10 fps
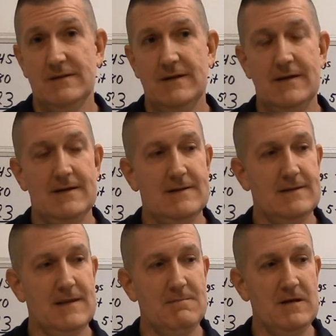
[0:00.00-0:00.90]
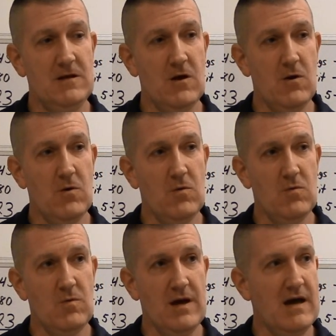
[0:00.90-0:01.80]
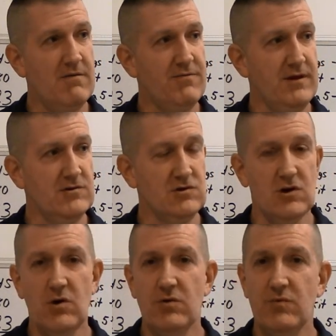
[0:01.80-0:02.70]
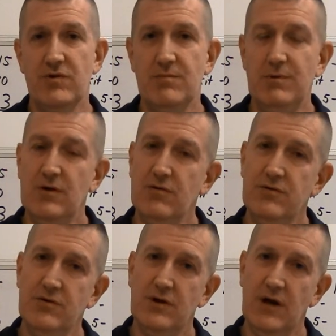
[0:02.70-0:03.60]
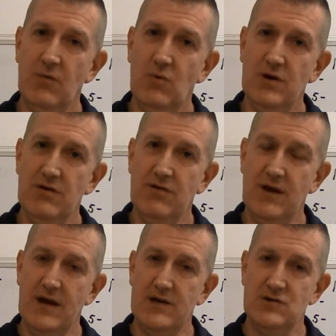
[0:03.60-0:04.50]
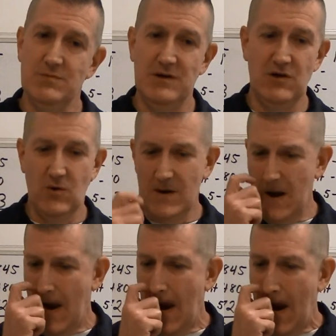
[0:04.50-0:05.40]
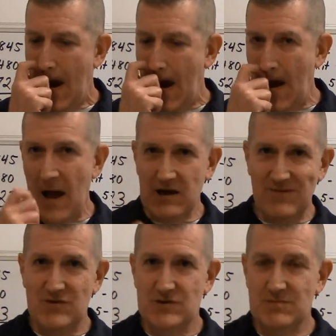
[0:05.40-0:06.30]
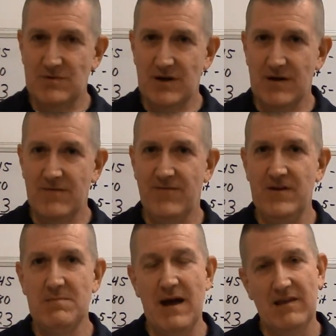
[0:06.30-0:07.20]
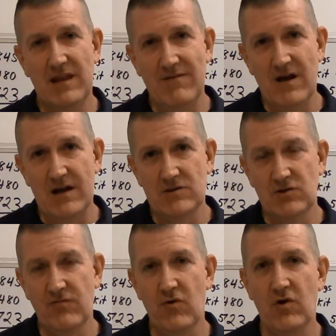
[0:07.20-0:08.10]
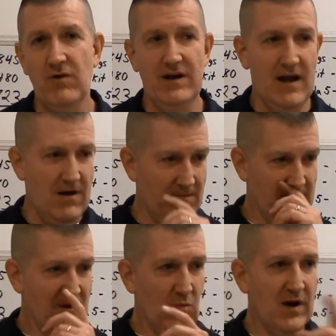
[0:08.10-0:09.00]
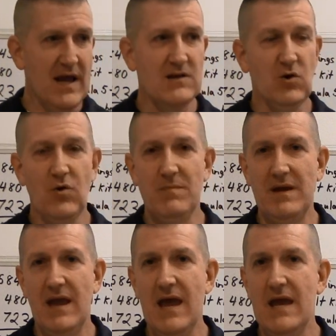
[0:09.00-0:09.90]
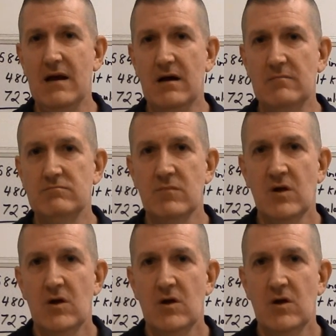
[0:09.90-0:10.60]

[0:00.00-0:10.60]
Uh, let me know how things are going with the build and what do you think I should be doing. Uh, I'll give you some uh, feedback that I've gotten so far right now. One guy told me, hey, um,